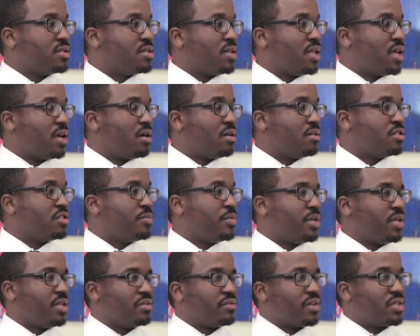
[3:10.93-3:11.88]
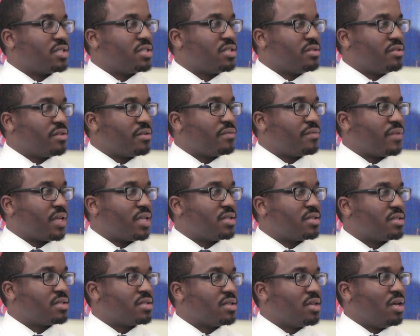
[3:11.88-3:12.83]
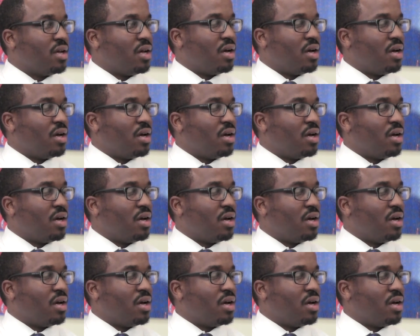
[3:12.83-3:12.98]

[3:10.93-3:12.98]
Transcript: and now it's being thrust in their face